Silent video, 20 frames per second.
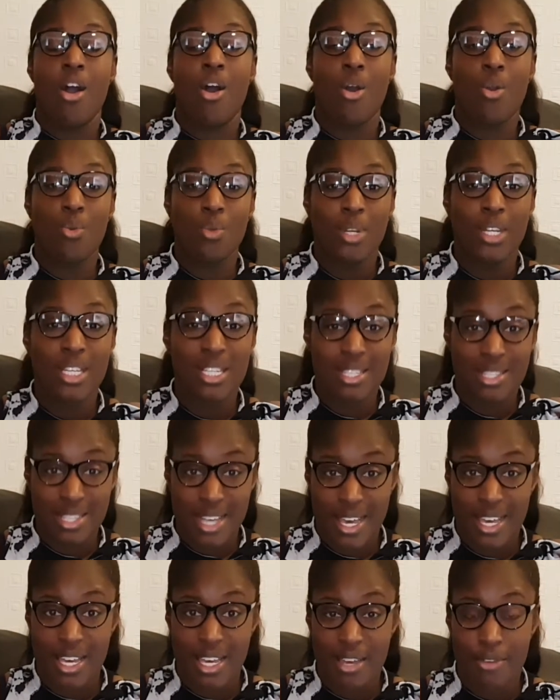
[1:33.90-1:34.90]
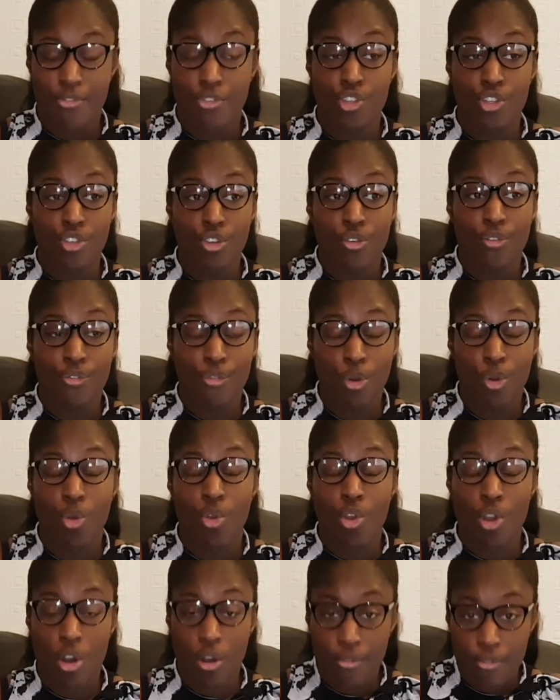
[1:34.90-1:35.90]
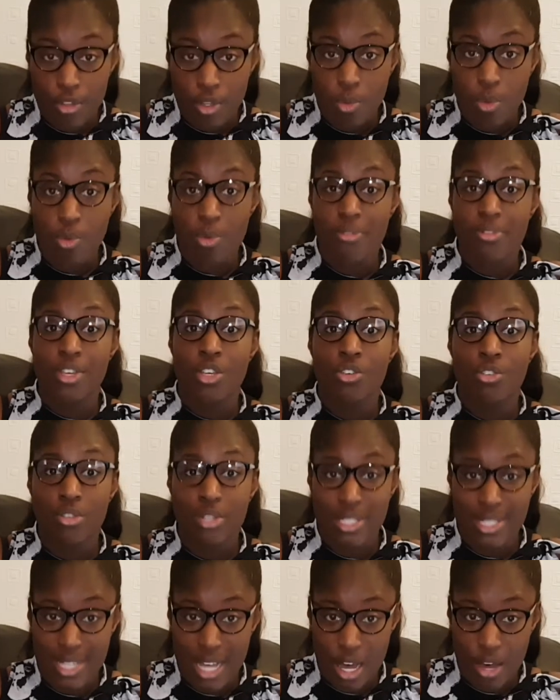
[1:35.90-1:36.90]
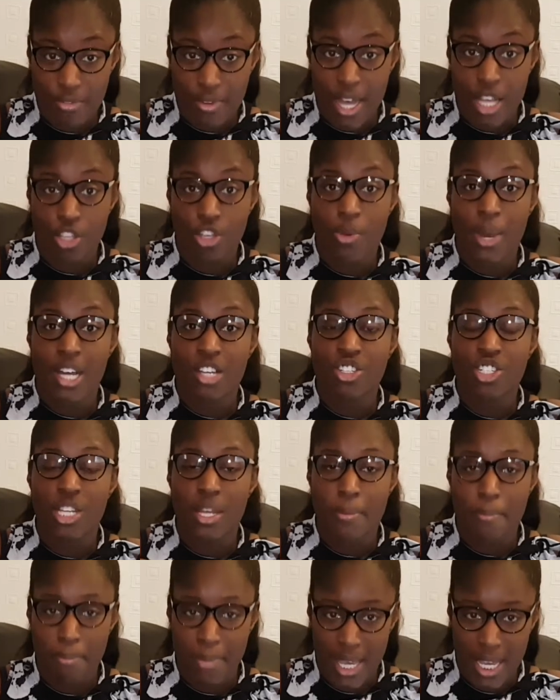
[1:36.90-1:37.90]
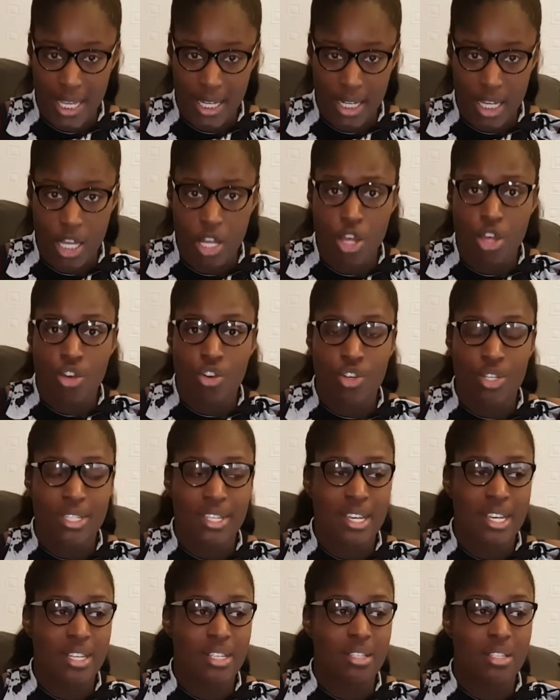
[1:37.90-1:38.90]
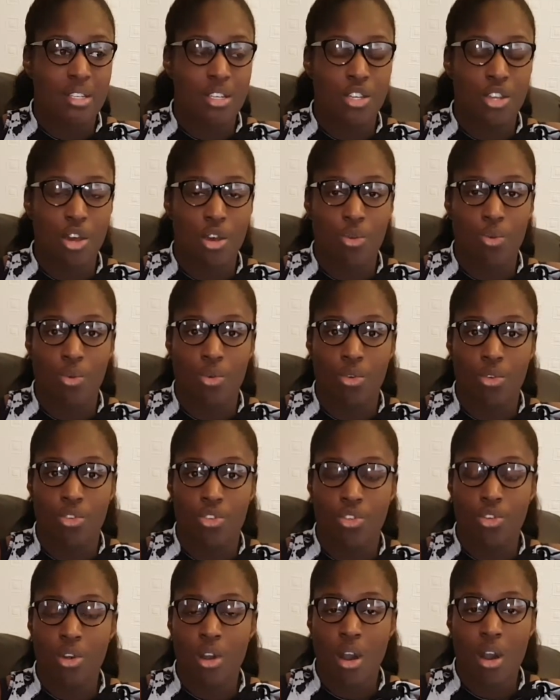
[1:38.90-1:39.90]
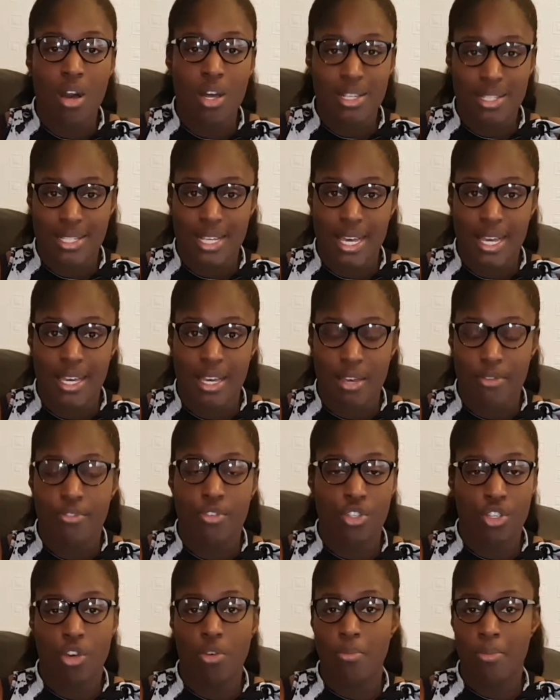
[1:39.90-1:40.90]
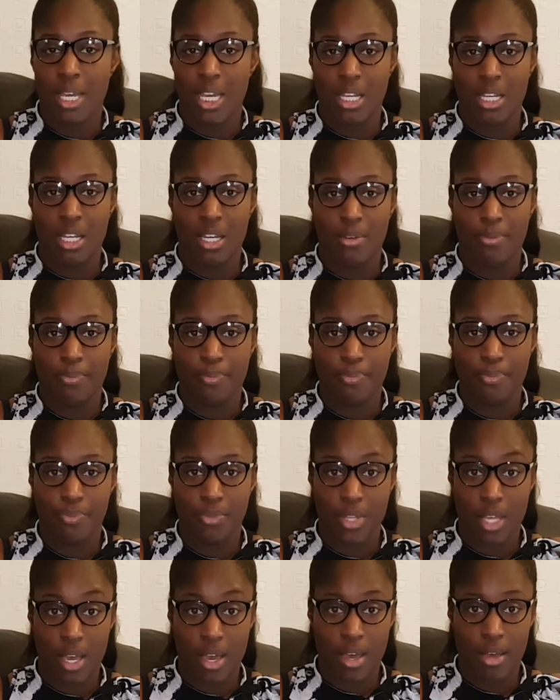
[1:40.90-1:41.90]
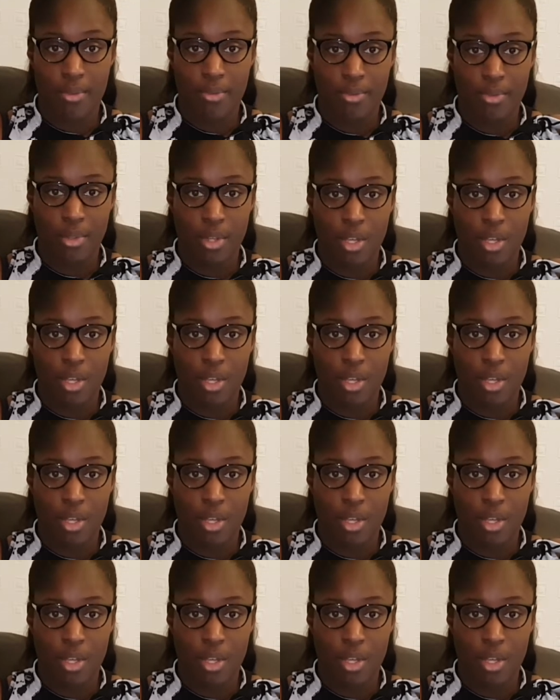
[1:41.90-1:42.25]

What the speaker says: Only say it if you feel comfortable within yourself and you actually mean it, because there's, you can't say it if you don't mean it, yeah?